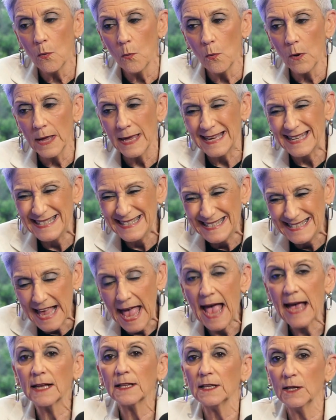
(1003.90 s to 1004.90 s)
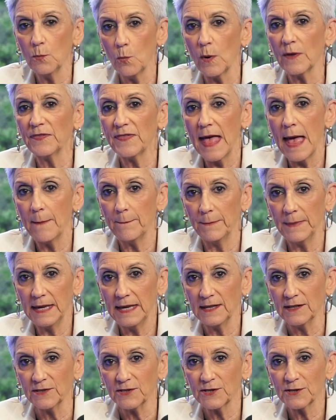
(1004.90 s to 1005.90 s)
exactly what that
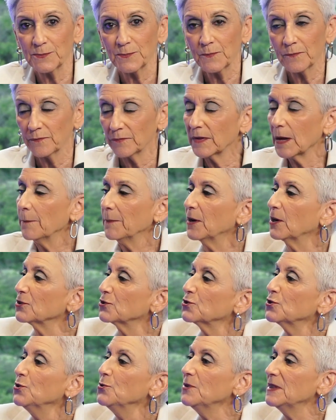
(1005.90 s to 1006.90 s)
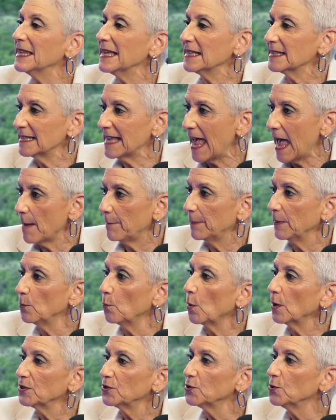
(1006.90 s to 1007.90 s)
means. Because two things happen
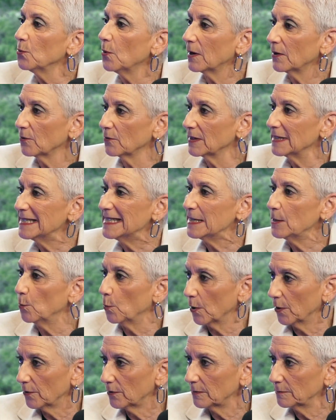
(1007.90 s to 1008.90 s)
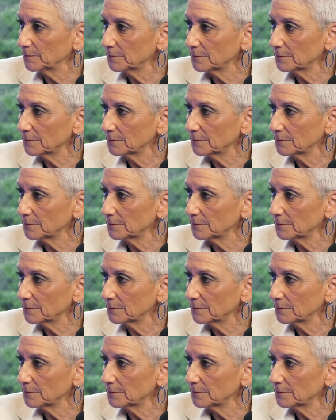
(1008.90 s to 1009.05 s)
once you utter the D word.